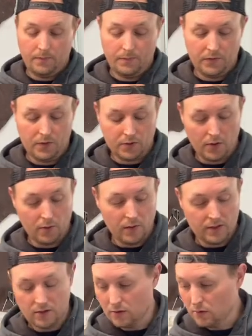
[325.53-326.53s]
there's other
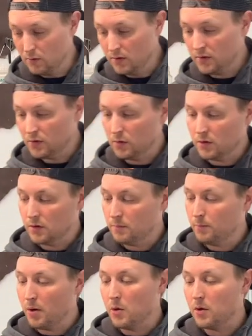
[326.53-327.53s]
ways to do this. You could
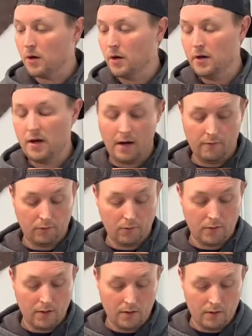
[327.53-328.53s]
poke a knife
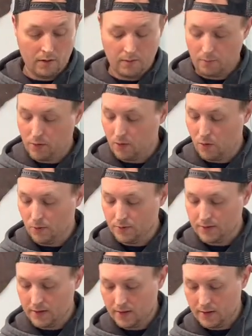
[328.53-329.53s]
through here and put
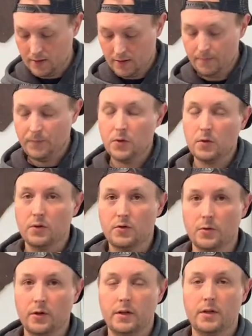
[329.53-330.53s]
holes in it. You could
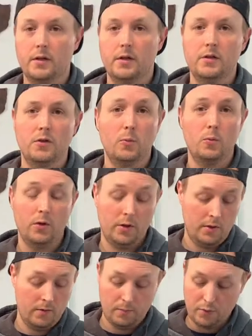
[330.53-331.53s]
drill it into
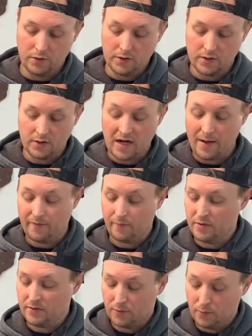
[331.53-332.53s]
wood, put this on top of a
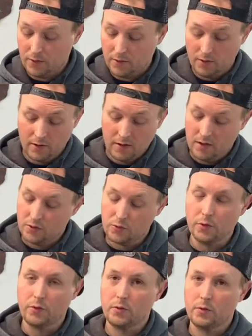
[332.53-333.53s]
piece of wood,
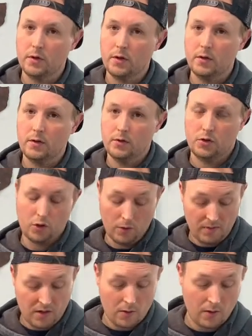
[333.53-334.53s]
drill through it, should
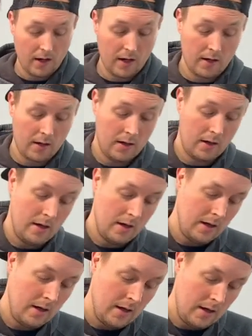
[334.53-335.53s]
be okay.
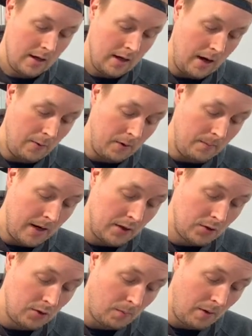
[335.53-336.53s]
I would
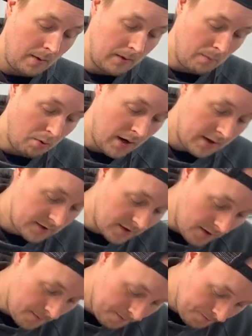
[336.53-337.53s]
imagine you'll probably break
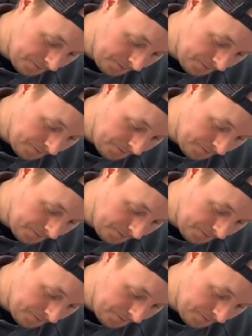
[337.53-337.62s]
some,